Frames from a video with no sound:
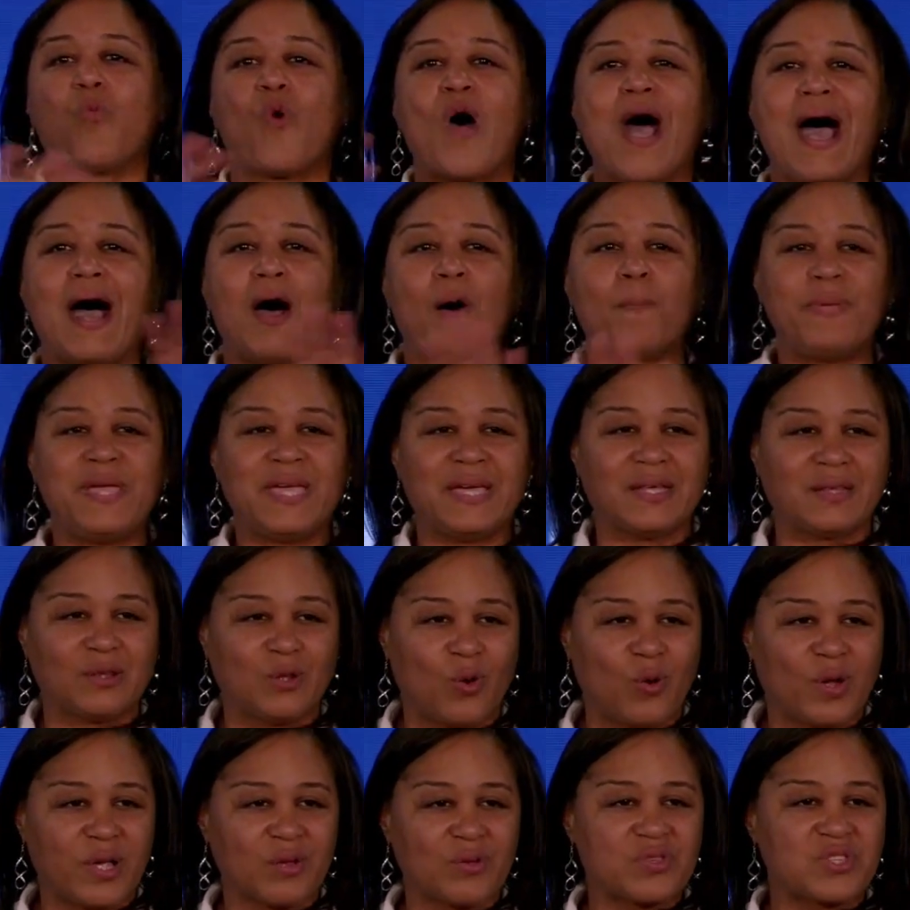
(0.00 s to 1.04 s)
while being
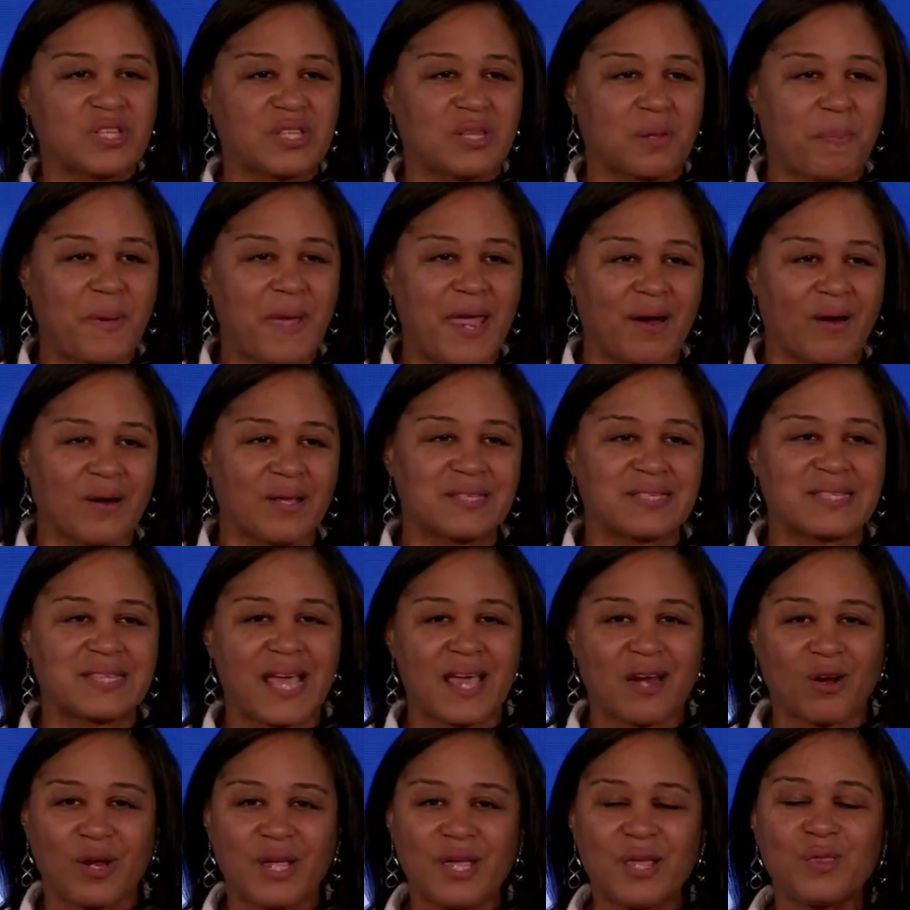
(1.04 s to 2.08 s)
loyal to the parents
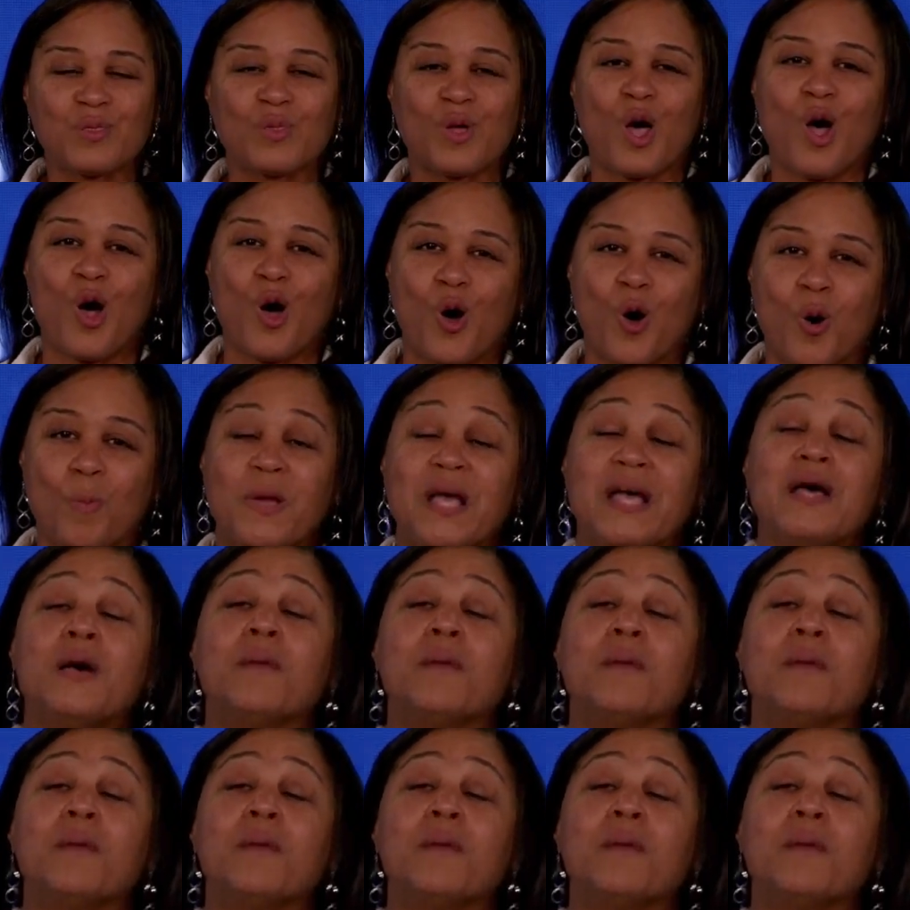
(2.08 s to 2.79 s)
that are in the home,